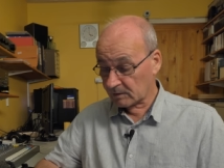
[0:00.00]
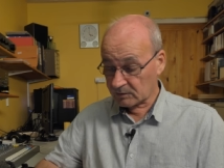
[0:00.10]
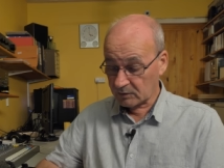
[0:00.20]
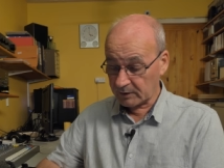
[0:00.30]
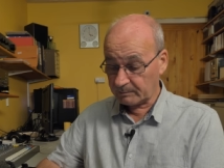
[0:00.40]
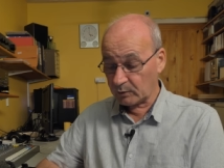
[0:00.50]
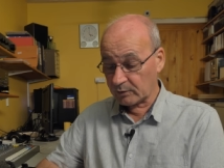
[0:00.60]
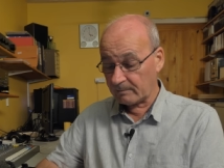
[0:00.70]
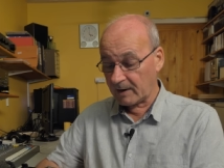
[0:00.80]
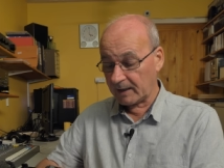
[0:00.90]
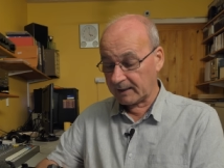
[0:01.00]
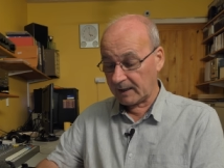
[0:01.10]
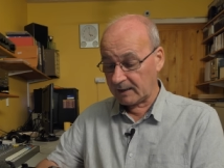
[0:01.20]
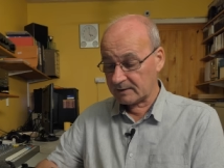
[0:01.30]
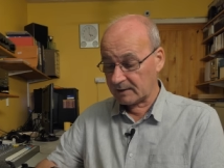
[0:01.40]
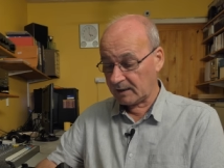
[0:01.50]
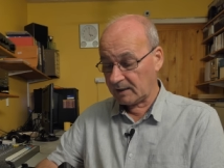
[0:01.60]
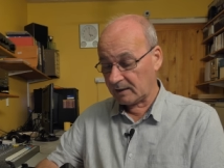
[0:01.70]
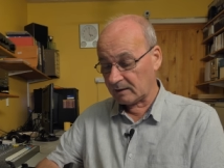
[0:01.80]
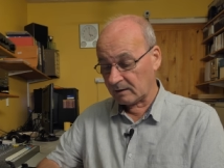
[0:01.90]
so you plug the mic into
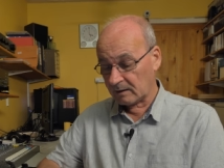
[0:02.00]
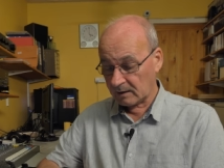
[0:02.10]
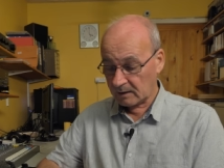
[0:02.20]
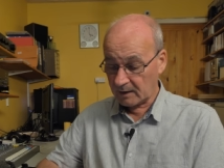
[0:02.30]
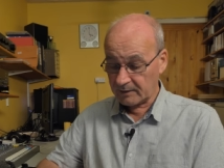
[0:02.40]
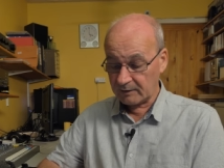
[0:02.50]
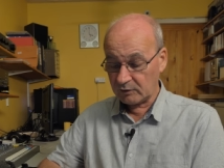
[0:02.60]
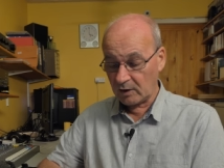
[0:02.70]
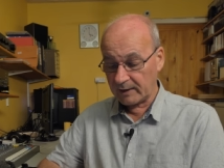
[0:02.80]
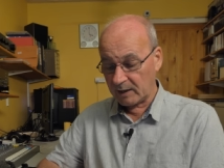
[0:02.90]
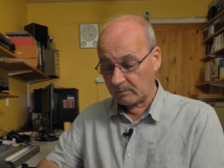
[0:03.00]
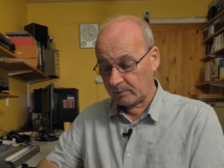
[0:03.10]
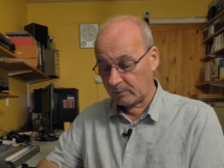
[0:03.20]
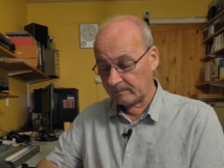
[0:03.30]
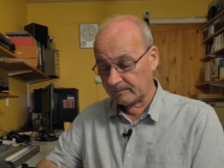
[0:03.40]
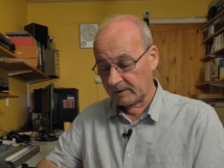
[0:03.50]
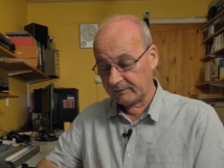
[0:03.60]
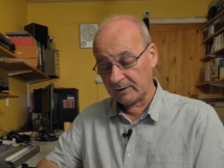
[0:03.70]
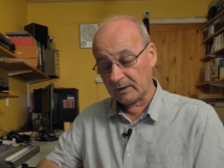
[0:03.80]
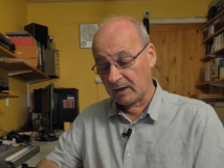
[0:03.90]
here and then you've got an output
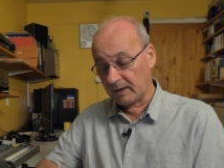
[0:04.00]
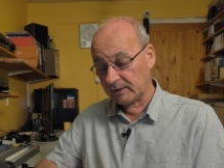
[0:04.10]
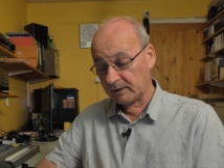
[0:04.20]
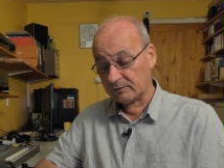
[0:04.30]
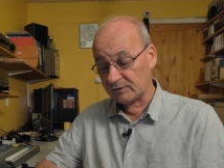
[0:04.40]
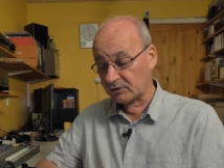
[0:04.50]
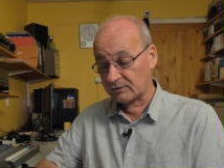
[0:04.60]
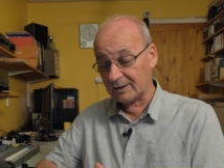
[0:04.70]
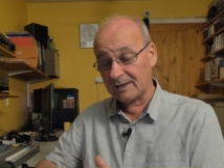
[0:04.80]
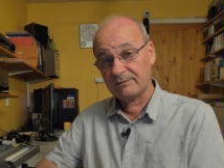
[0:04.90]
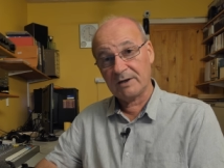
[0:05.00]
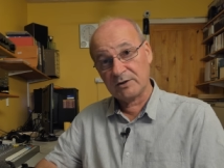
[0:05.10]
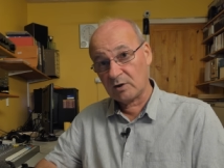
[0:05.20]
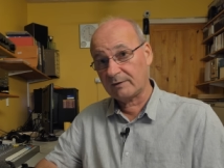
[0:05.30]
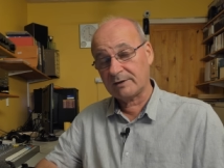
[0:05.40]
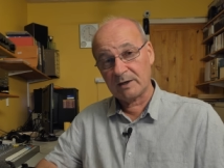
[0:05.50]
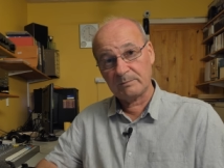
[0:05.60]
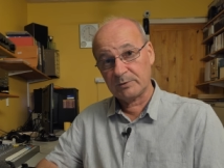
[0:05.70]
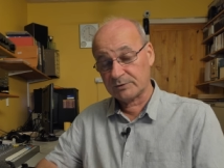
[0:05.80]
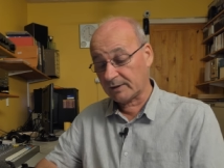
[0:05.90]
if you like you can just leave it and not have an
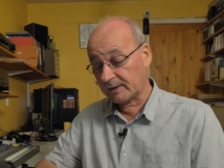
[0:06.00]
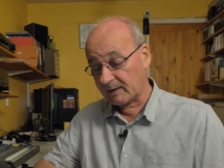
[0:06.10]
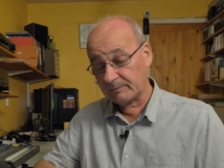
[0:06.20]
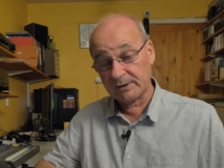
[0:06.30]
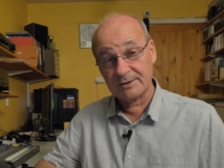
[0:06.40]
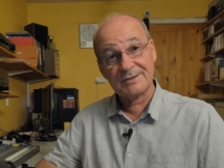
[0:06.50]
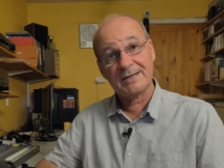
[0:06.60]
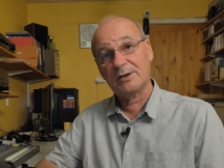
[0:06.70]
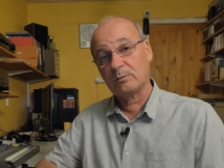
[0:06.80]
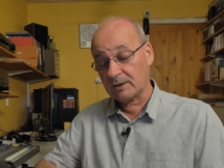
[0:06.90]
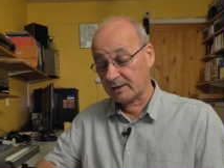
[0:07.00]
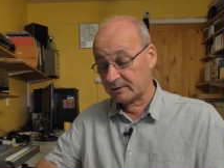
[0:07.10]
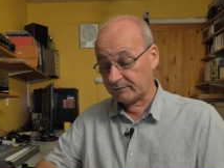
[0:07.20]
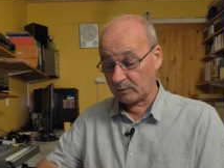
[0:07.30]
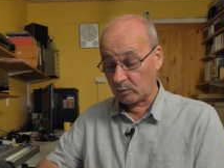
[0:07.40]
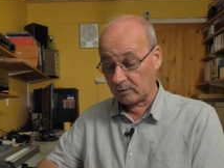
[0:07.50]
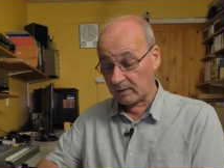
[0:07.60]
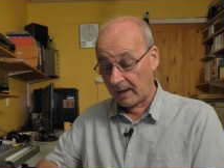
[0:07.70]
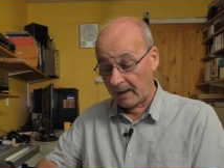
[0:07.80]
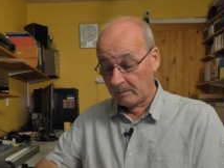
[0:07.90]
output to the camera you can sync it up later if you want
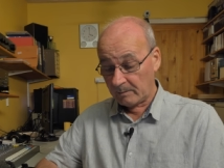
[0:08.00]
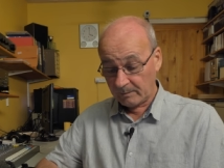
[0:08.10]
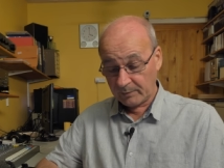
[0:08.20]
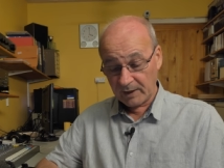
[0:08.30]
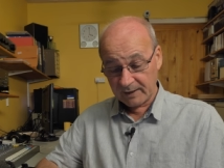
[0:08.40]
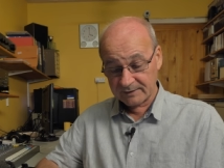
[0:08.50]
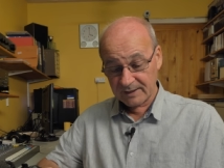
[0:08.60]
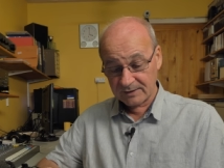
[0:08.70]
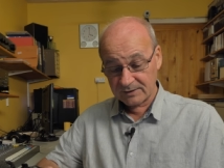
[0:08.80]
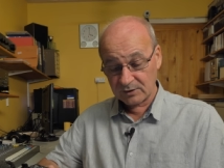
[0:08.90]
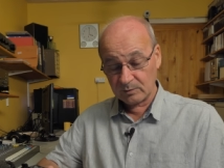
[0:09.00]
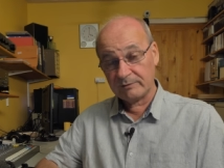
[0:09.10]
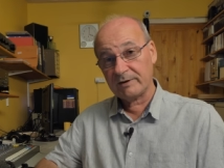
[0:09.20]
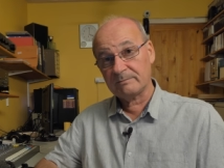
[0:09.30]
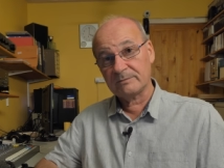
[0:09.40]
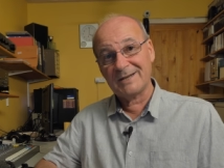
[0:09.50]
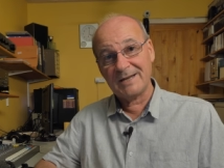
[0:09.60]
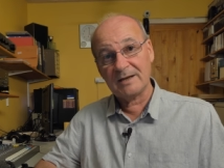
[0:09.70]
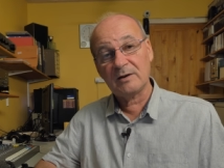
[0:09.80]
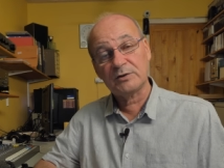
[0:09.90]
but I tend to if I'm
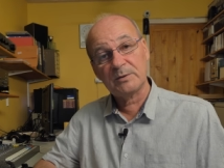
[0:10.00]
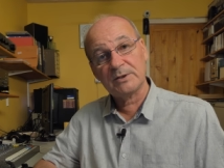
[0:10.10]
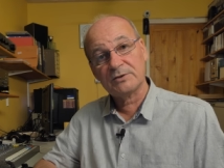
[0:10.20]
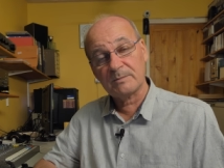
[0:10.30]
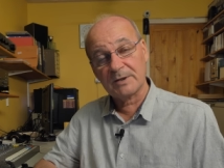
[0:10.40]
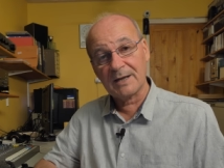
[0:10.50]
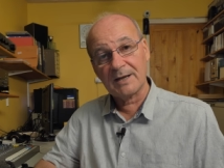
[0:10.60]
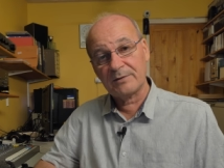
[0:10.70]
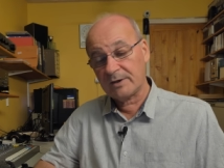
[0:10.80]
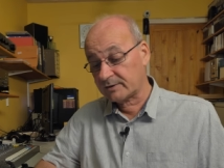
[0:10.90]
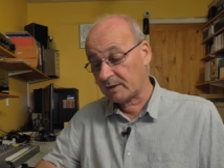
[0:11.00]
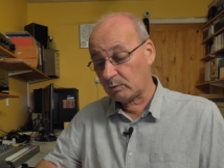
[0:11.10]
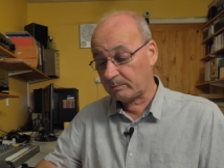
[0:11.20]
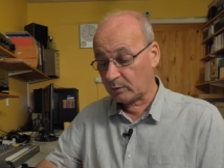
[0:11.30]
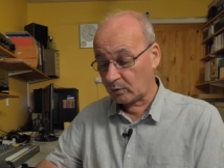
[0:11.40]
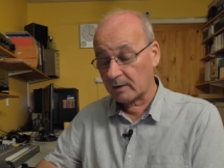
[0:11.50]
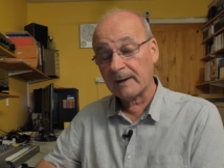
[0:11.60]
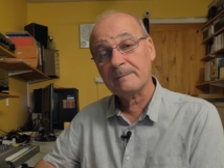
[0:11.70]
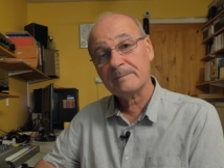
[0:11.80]
near or doing something like this I will plug